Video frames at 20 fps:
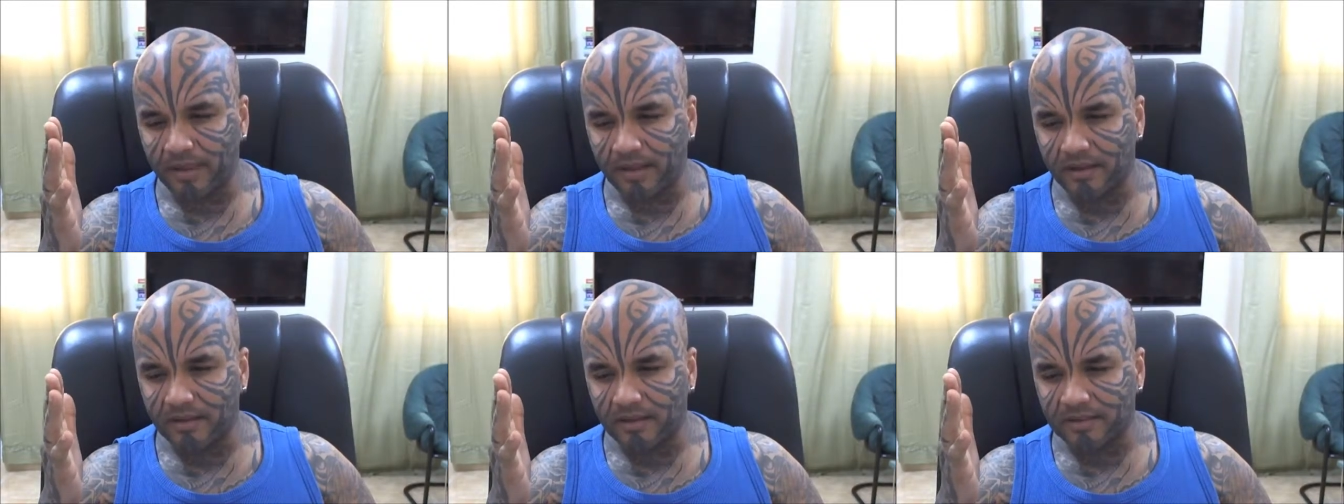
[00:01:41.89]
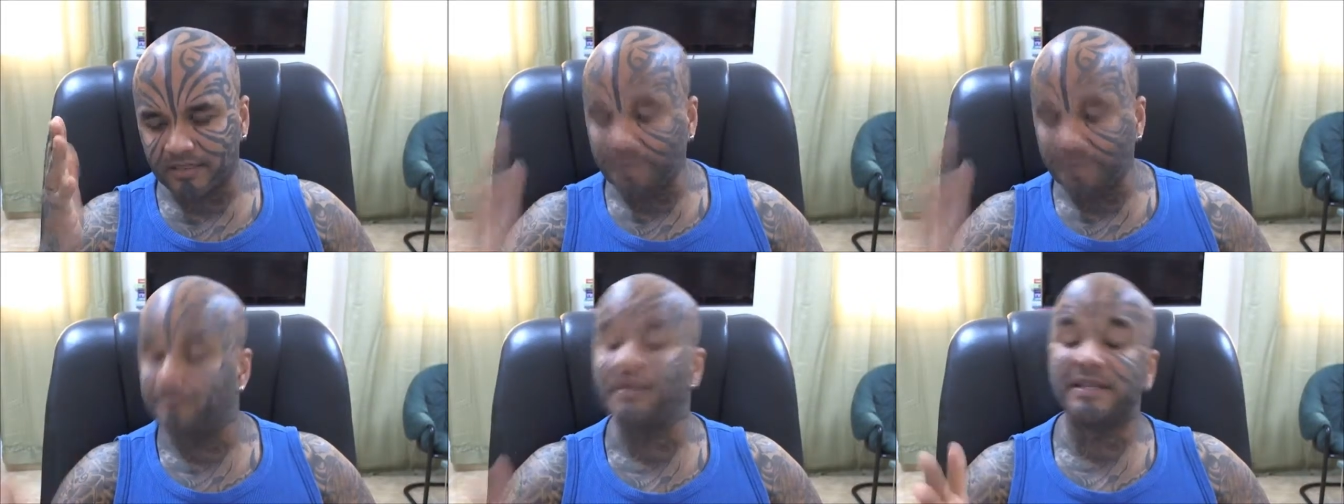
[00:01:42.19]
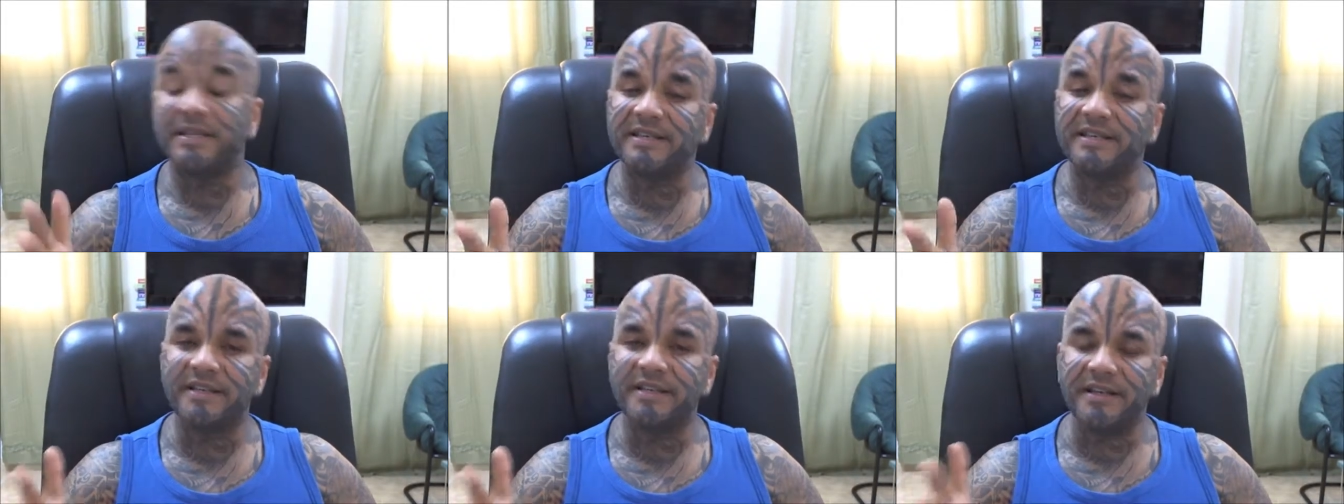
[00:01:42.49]
uh,
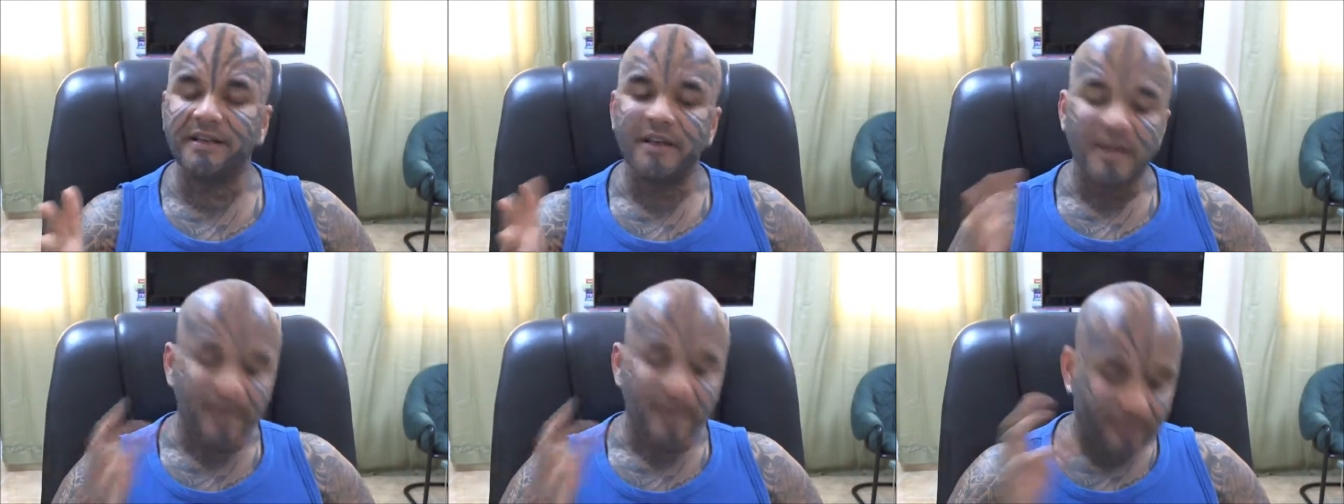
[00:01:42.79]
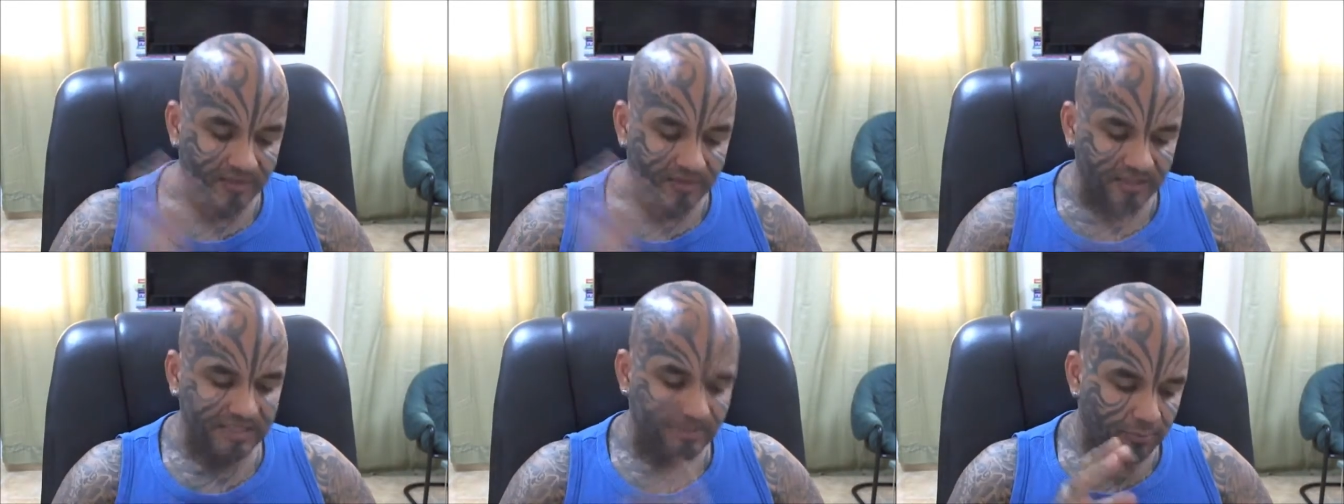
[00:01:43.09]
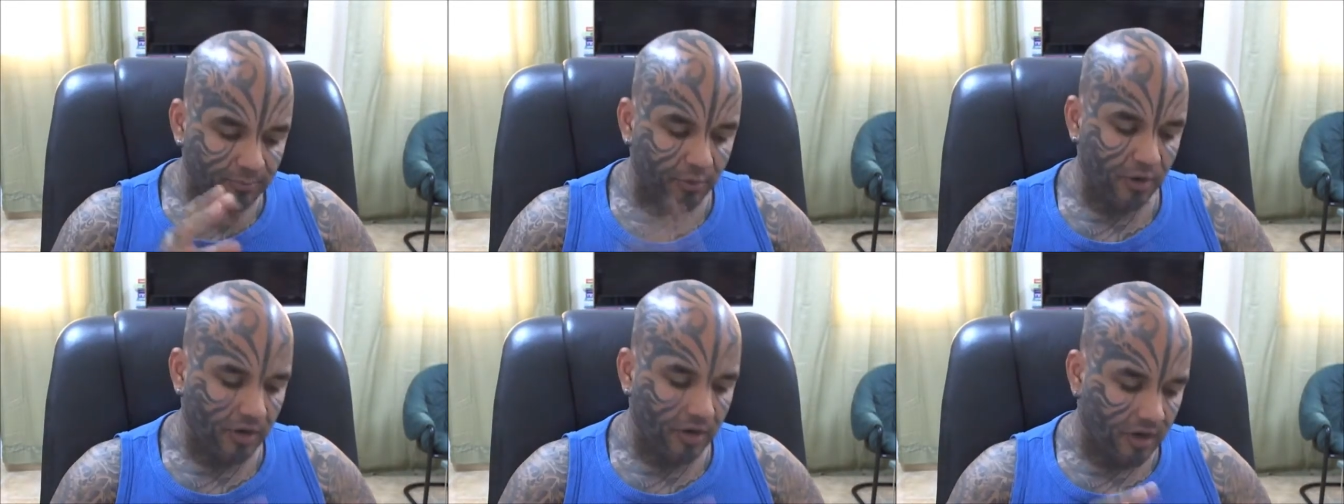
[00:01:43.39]
simplicity,
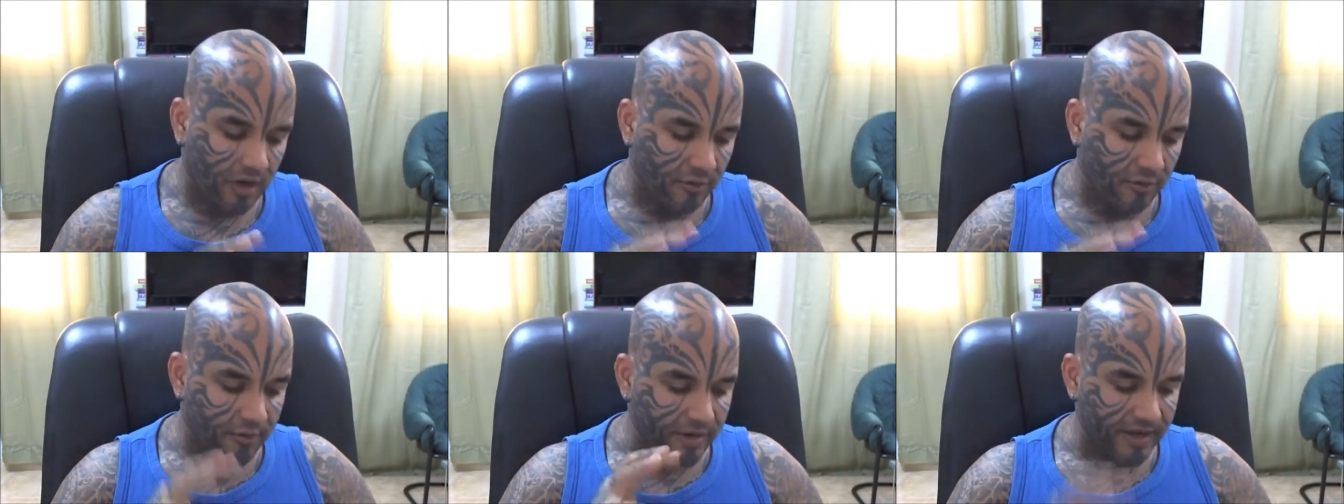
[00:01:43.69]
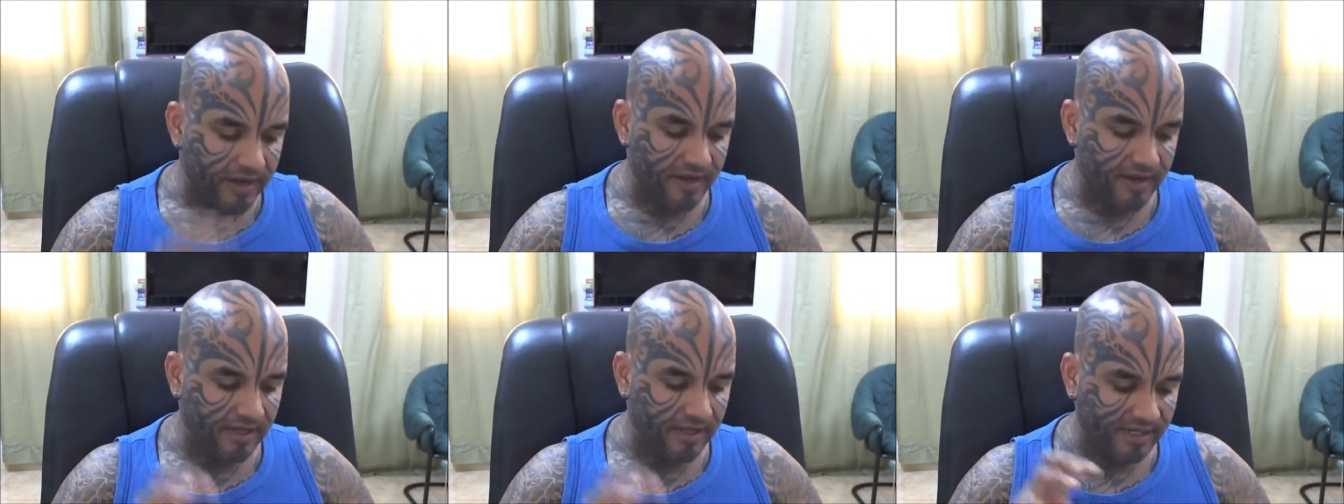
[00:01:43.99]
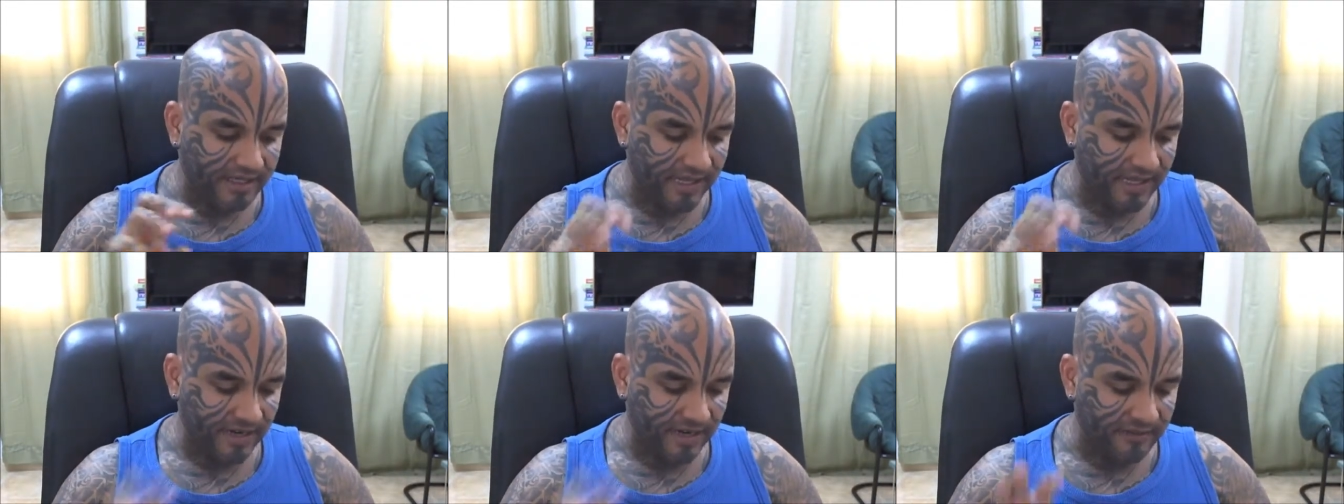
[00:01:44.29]
this book really
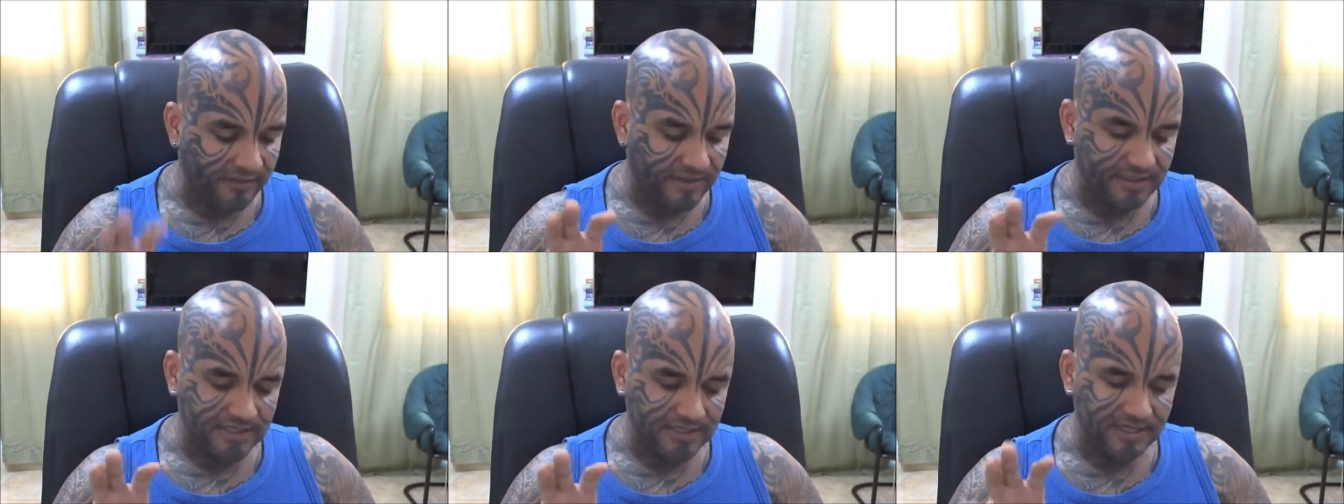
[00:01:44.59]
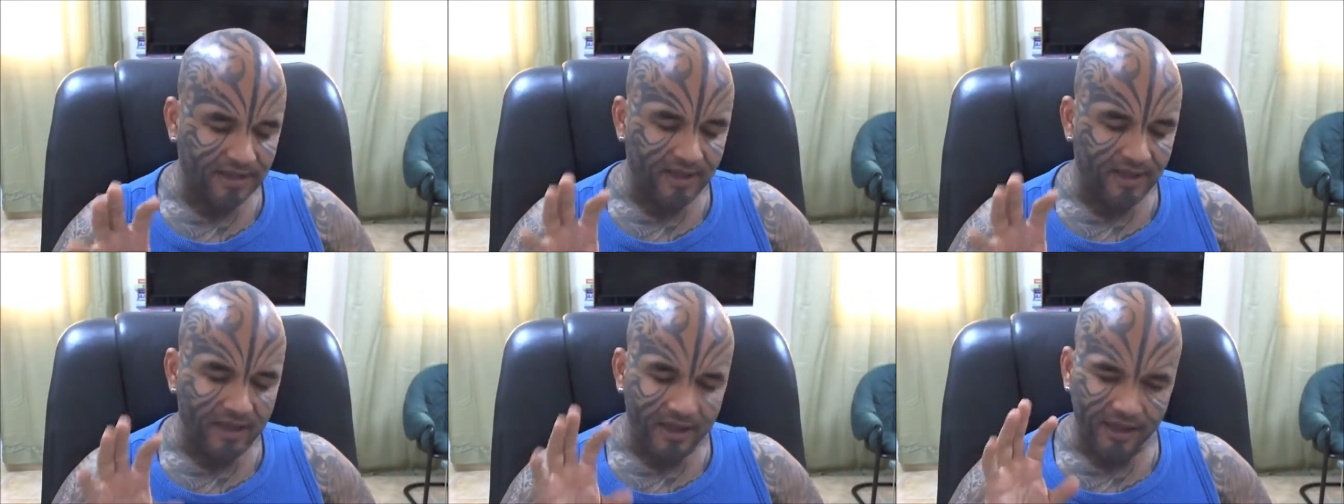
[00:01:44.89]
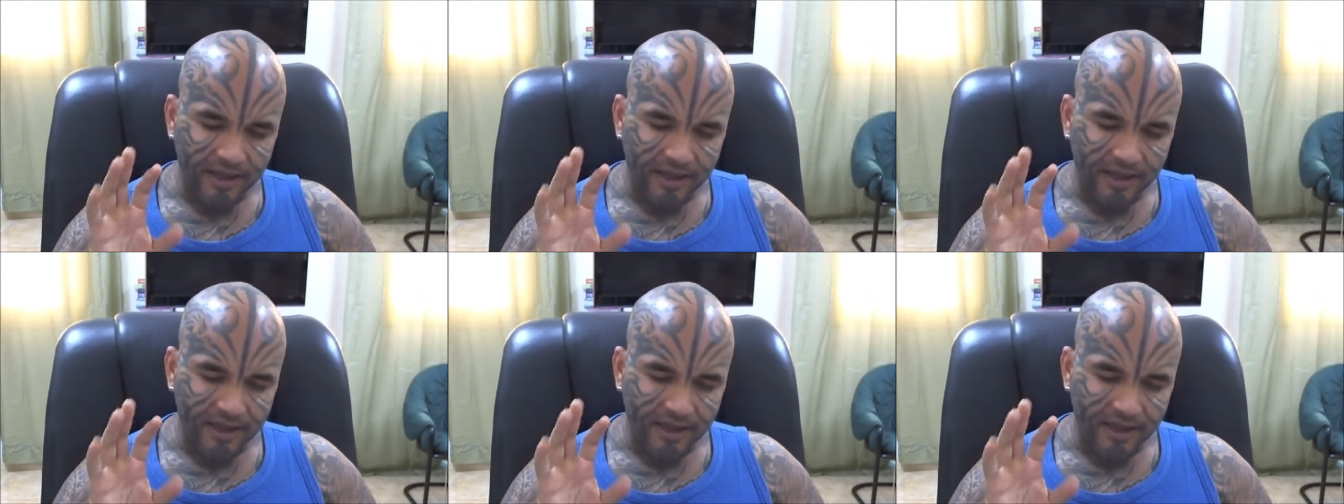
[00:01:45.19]
delivers